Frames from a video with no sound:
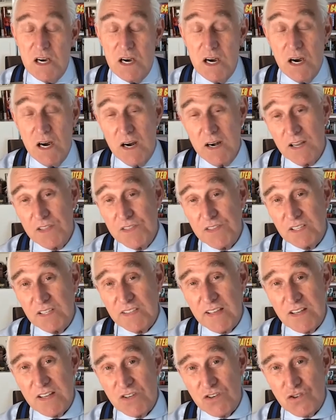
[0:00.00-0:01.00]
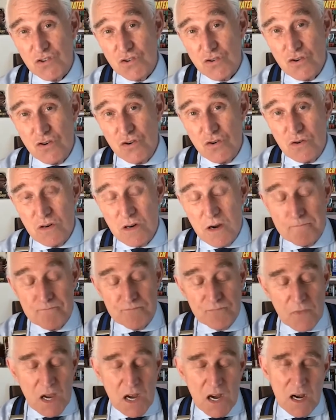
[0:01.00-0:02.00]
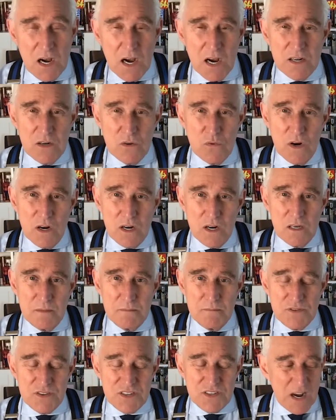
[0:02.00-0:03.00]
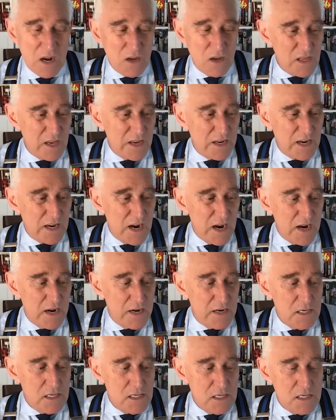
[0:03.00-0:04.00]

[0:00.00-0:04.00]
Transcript: And I think that's true. I don't want to sound like I